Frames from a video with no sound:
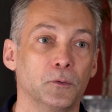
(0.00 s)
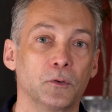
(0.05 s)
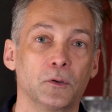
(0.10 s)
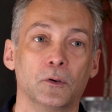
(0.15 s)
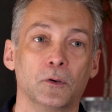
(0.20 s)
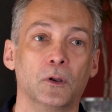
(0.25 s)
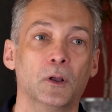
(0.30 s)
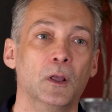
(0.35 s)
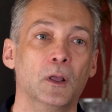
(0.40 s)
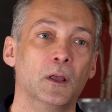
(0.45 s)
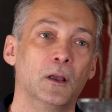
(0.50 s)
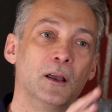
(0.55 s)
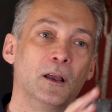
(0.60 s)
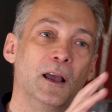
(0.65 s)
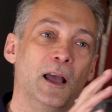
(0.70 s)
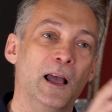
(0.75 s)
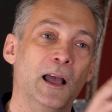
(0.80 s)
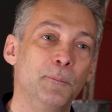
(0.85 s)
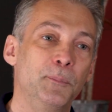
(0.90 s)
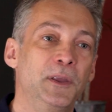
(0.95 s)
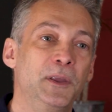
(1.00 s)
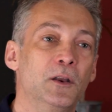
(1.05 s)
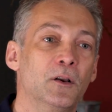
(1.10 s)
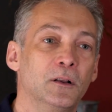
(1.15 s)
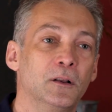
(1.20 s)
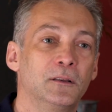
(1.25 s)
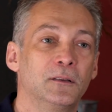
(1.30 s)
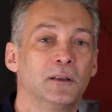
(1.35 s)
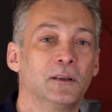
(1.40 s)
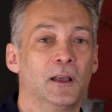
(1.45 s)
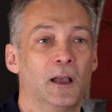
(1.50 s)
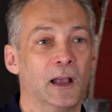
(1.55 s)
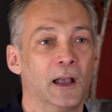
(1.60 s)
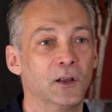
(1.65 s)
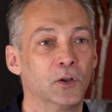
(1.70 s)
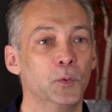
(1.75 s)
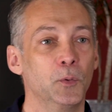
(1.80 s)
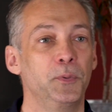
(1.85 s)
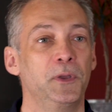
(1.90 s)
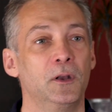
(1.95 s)
driver and one co-driver,
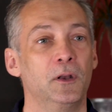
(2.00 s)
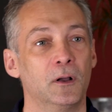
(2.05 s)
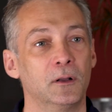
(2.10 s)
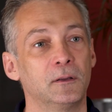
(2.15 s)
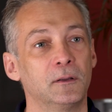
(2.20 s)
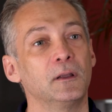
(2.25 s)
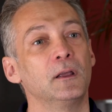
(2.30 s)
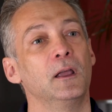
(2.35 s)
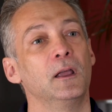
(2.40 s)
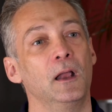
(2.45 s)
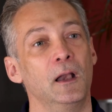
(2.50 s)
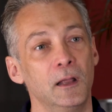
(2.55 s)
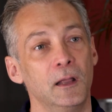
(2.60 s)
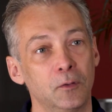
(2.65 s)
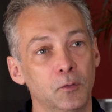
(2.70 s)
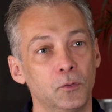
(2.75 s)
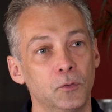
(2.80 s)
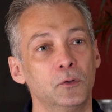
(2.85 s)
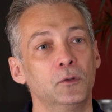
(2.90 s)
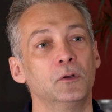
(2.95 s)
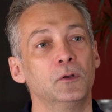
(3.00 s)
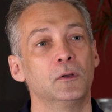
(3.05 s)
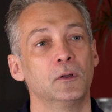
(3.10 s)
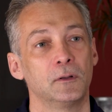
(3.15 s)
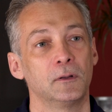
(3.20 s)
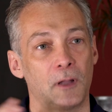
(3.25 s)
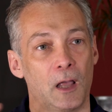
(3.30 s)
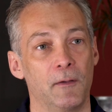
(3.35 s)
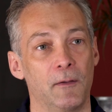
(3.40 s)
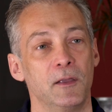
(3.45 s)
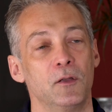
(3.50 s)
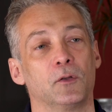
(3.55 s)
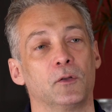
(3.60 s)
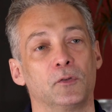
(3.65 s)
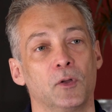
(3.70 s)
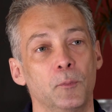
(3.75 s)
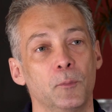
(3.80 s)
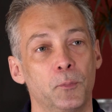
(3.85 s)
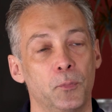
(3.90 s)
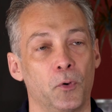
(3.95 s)
and they must work together to get the
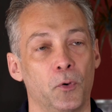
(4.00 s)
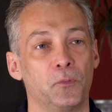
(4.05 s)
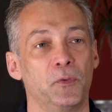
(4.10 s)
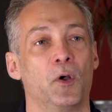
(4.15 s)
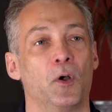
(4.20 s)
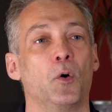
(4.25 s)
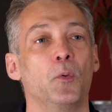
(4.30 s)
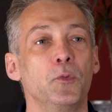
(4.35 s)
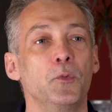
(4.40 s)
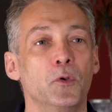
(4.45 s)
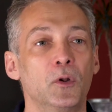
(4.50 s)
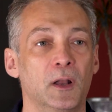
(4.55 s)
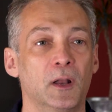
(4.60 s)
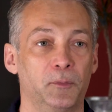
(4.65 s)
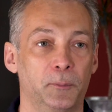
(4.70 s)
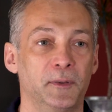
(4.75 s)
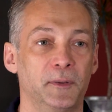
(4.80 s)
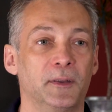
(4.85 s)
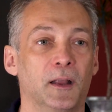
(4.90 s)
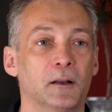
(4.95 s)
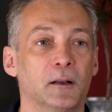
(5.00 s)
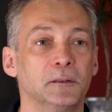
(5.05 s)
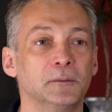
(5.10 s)
best time in the special stage.